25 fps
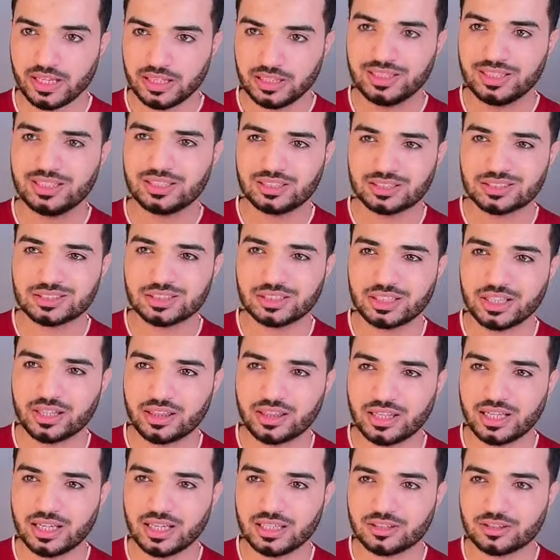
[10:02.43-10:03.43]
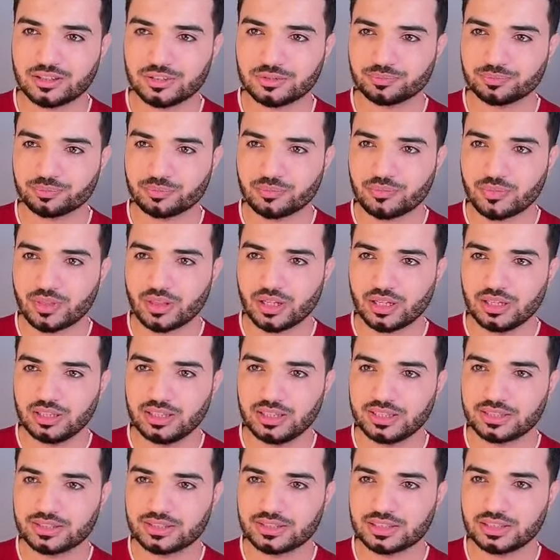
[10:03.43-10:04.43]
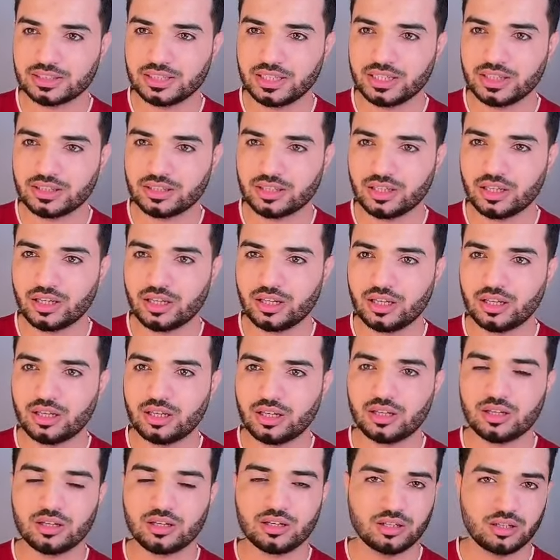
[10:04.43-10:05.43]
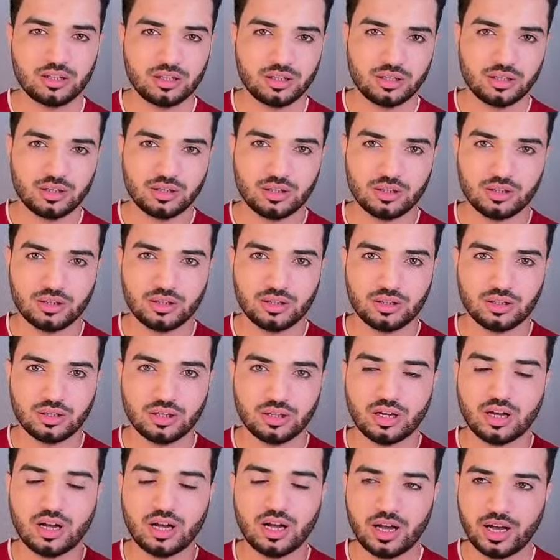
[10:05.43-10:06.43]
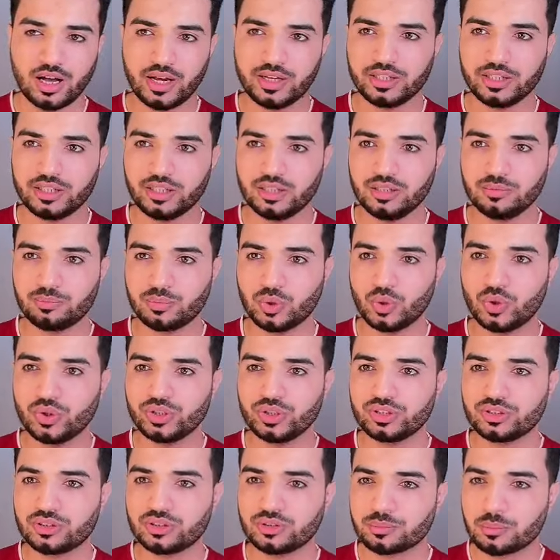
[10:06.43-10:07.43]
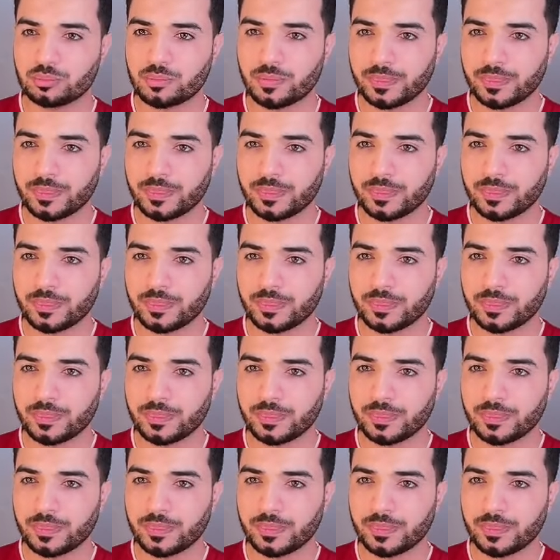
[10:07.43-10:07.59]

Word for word: let's create that. Let's create a ID point.